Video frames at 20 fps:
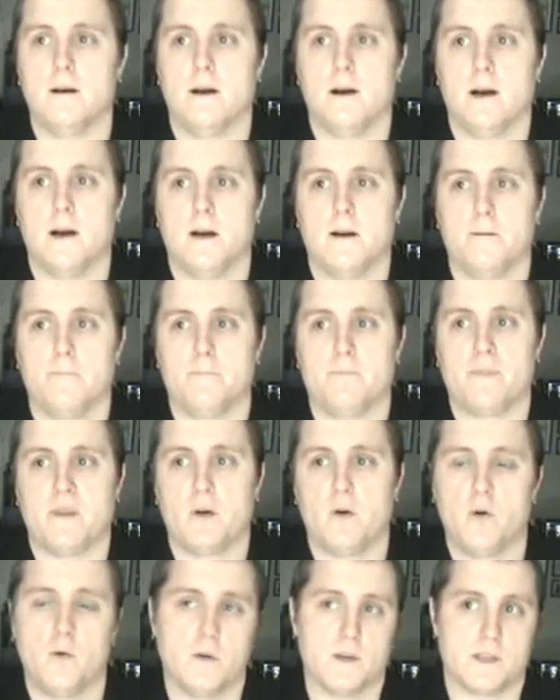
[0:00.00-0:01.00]
um,
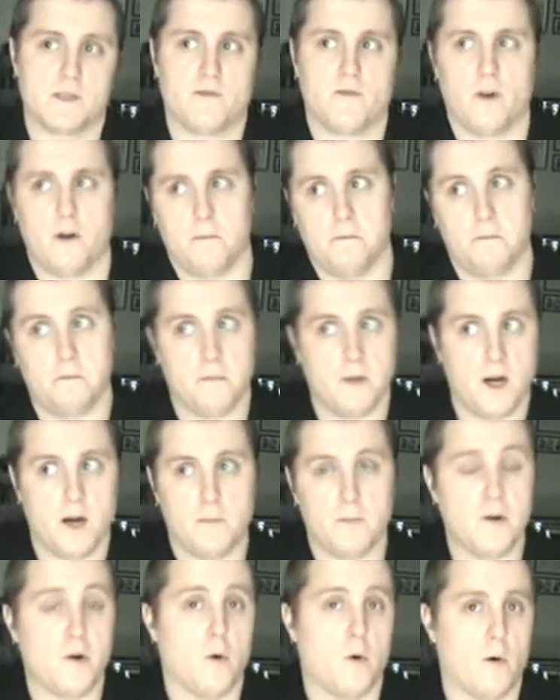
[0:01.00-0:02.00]
who was from
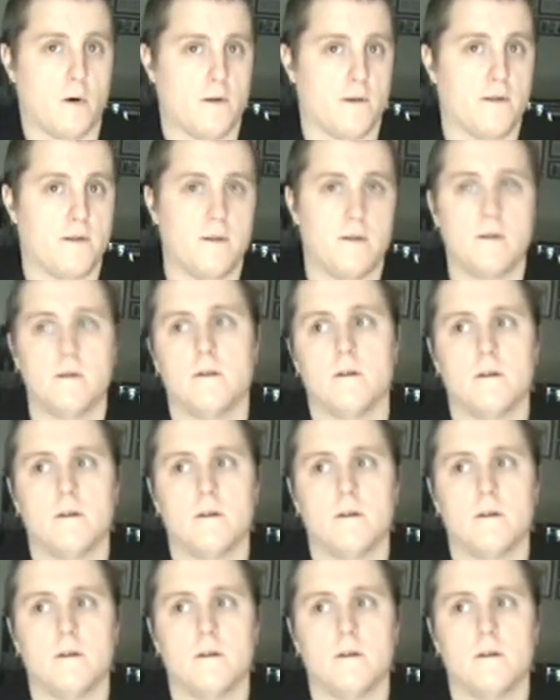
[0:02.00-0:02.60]
up north